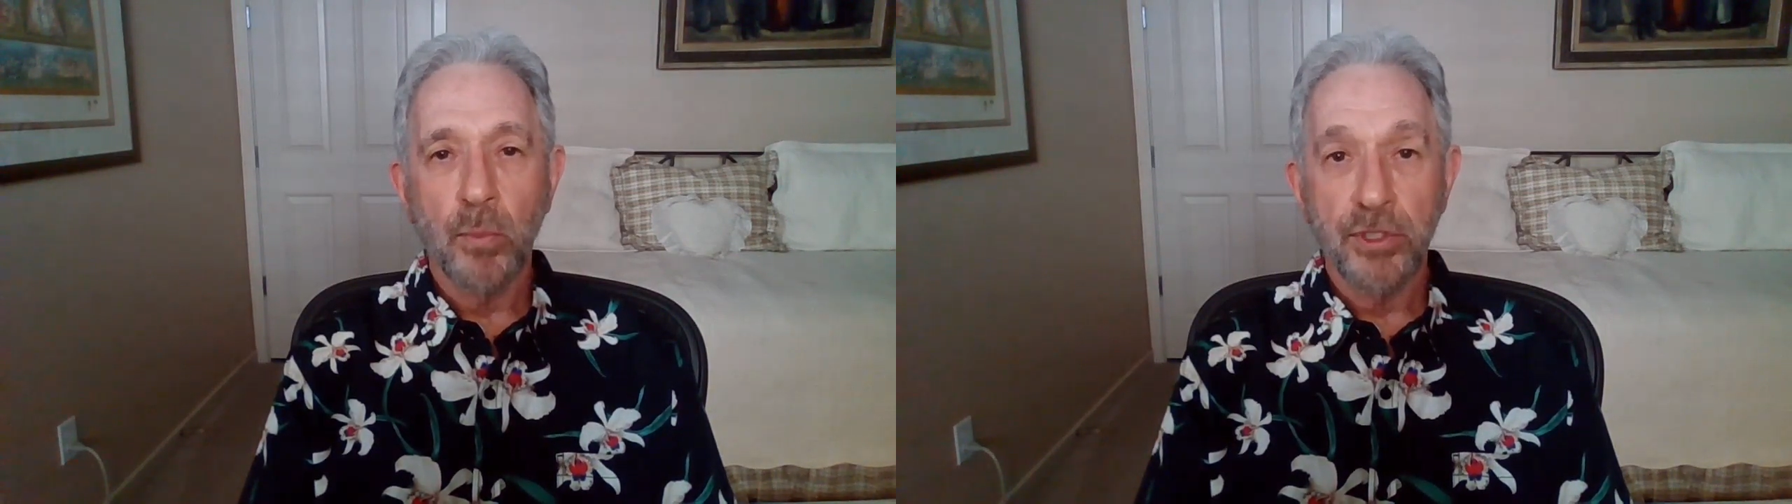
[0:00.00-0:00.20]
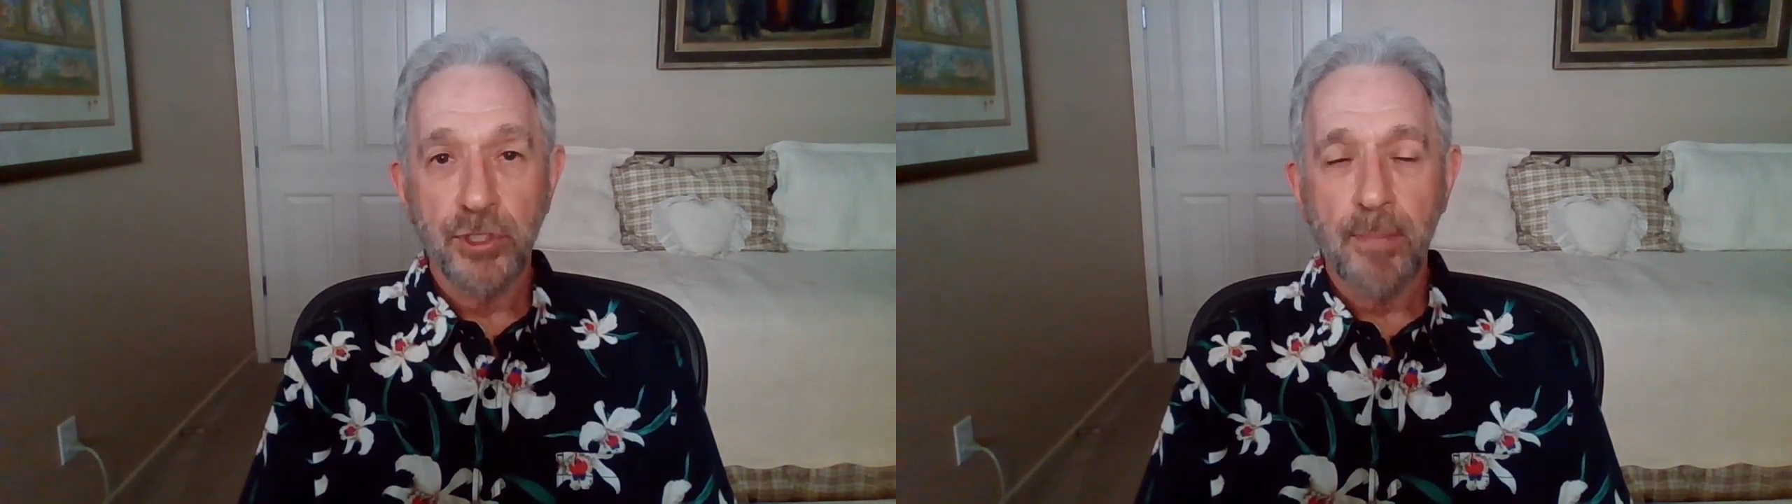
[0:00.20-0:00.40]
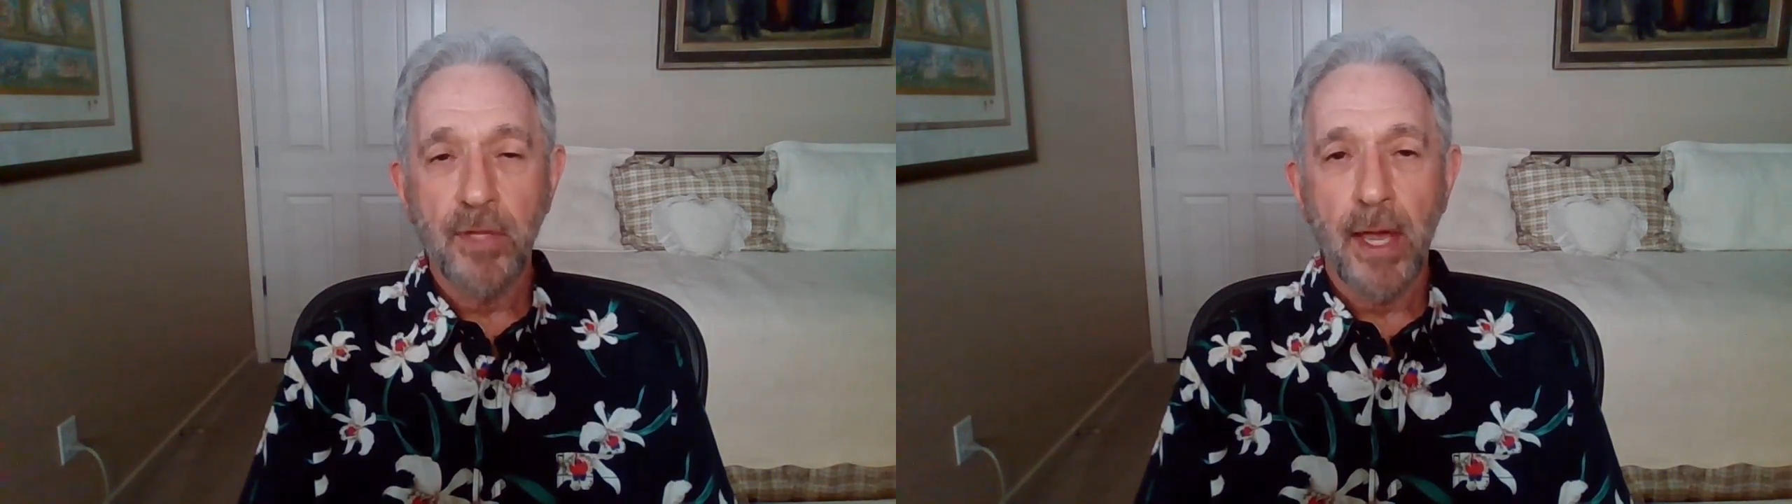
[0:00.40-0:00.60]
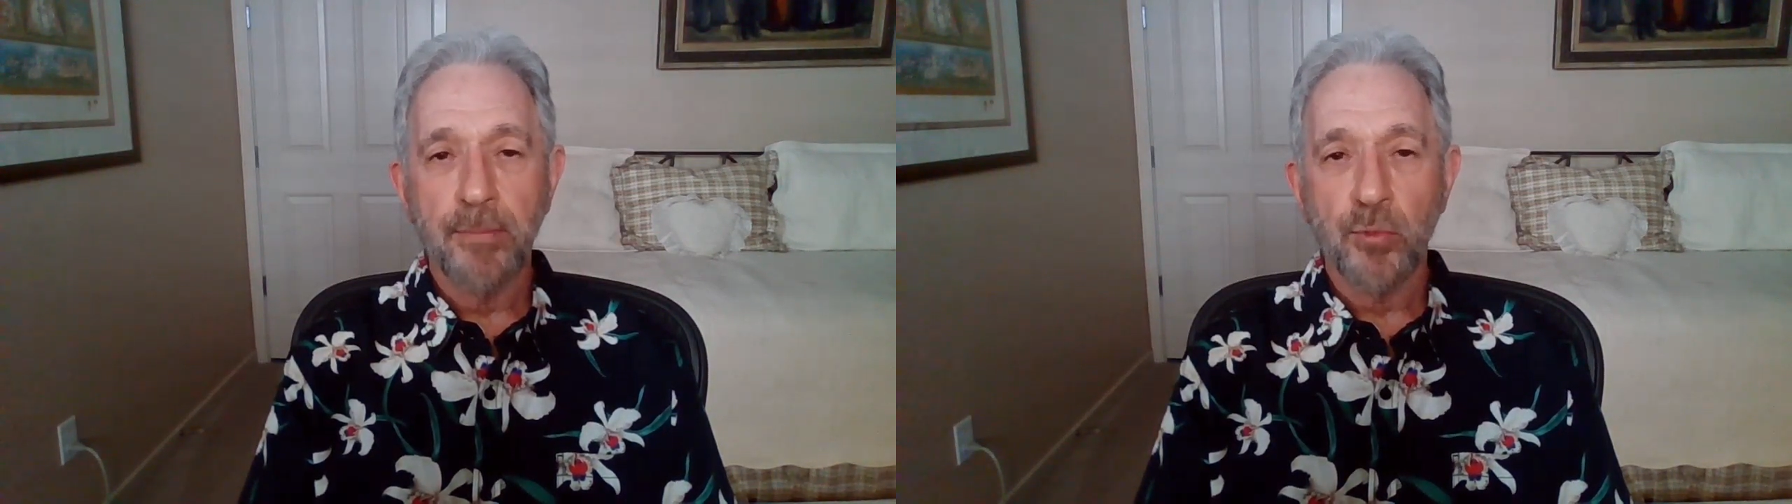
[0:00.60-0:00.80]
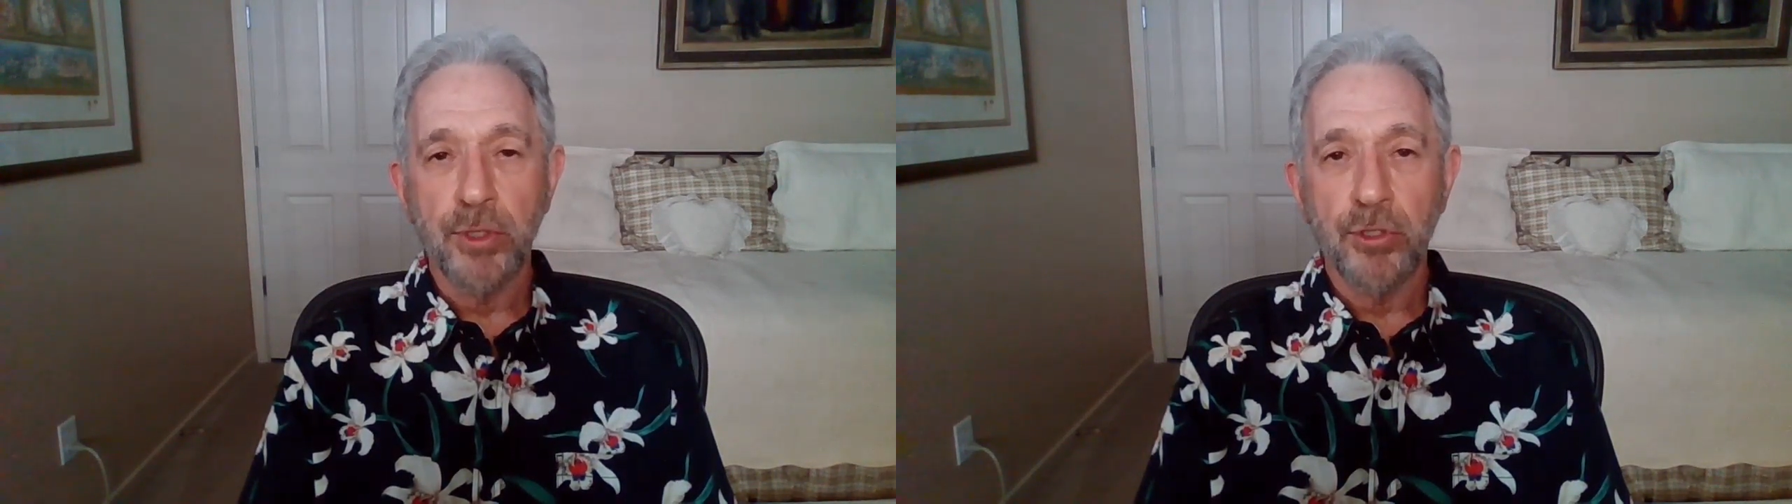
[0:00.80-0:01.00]
which
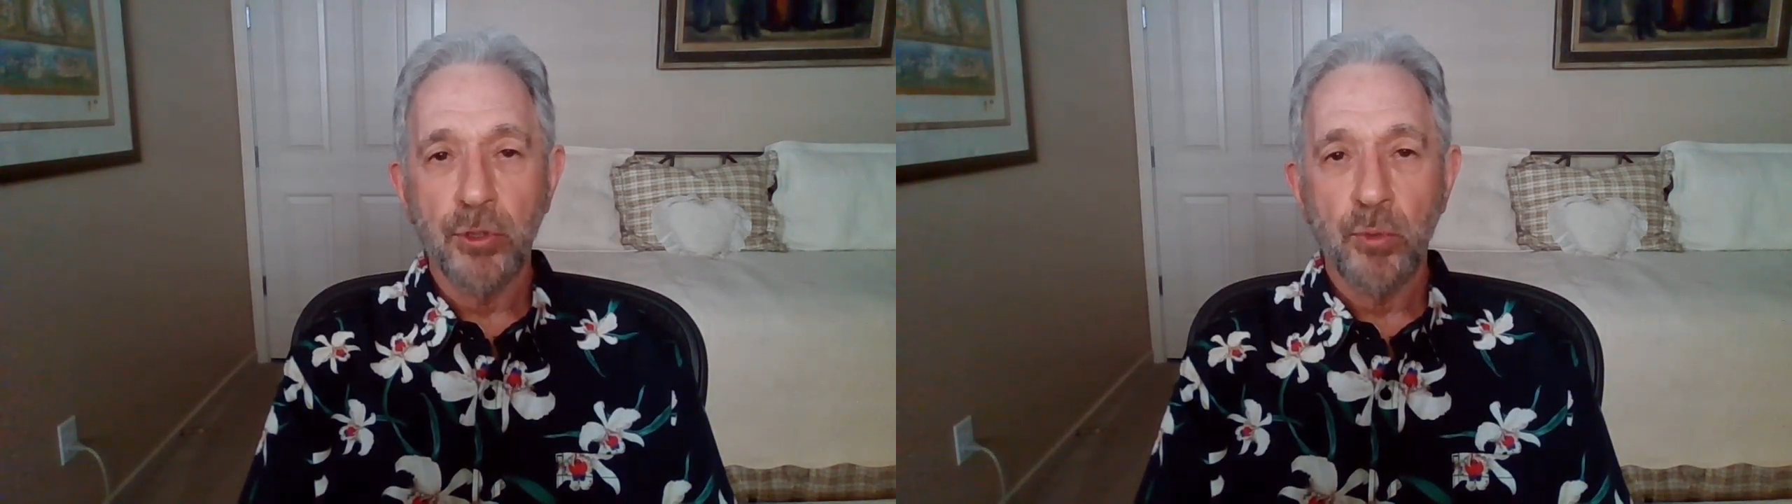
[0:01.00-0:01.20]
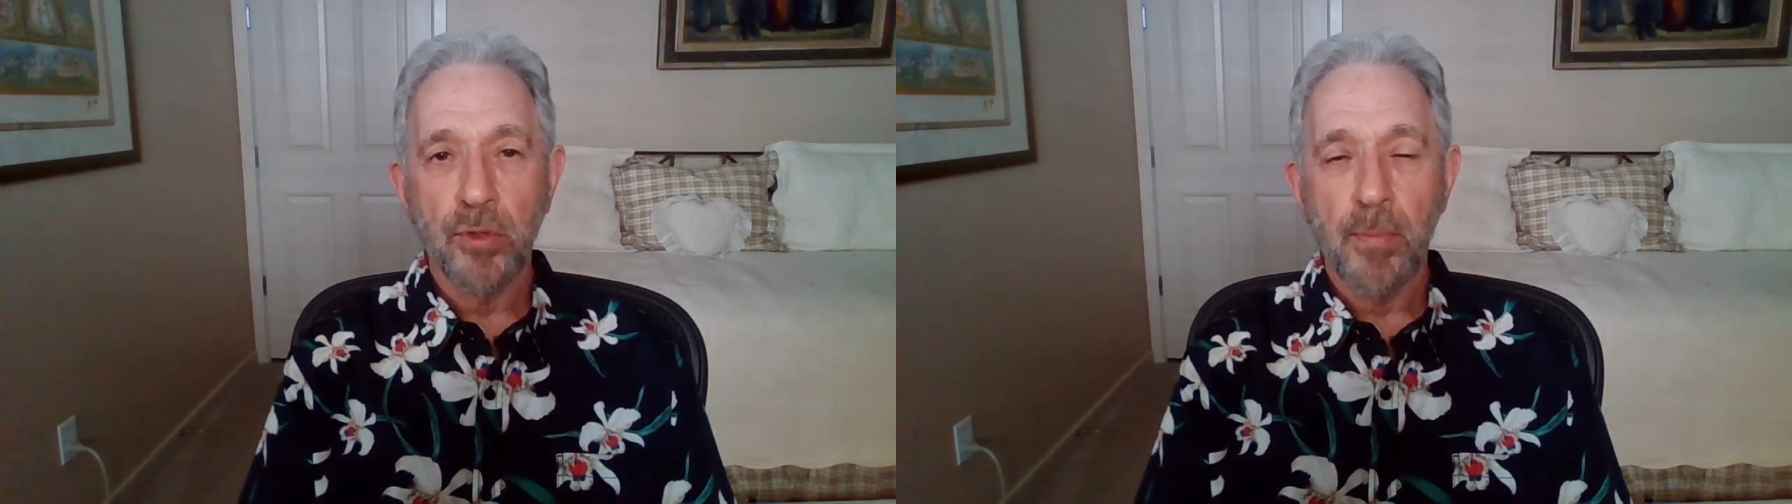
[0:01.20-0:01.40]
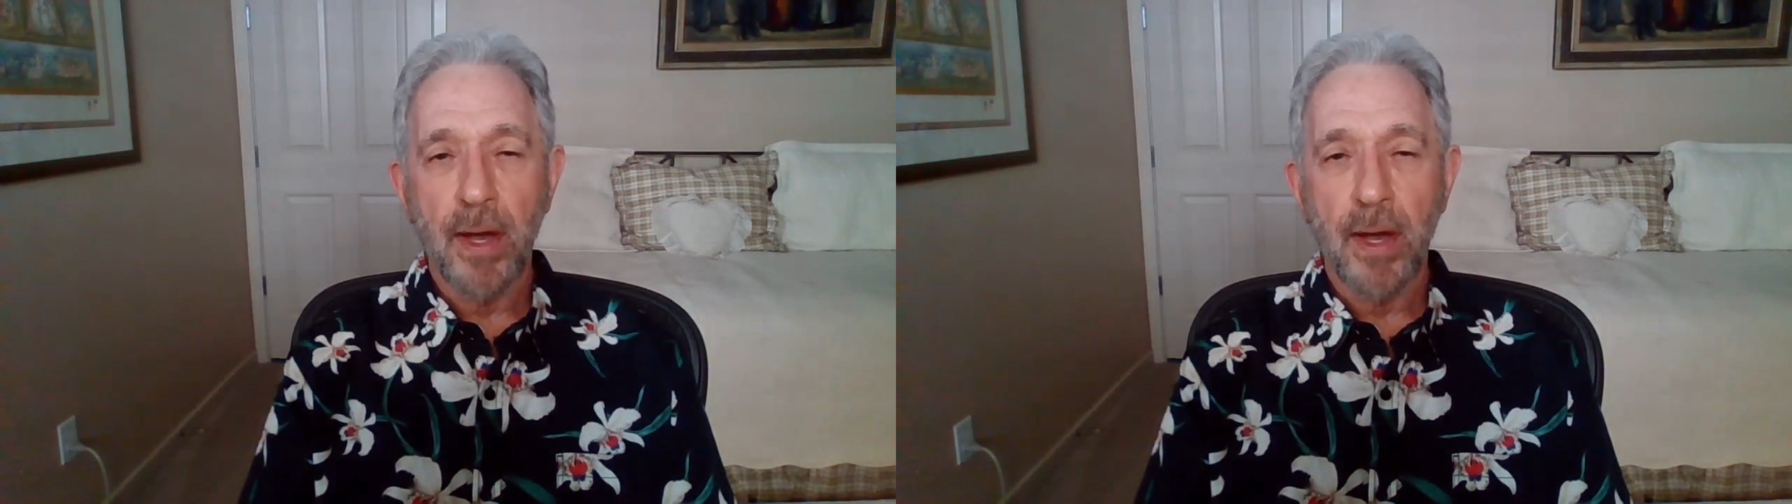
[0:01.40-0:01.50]
sometimes we do with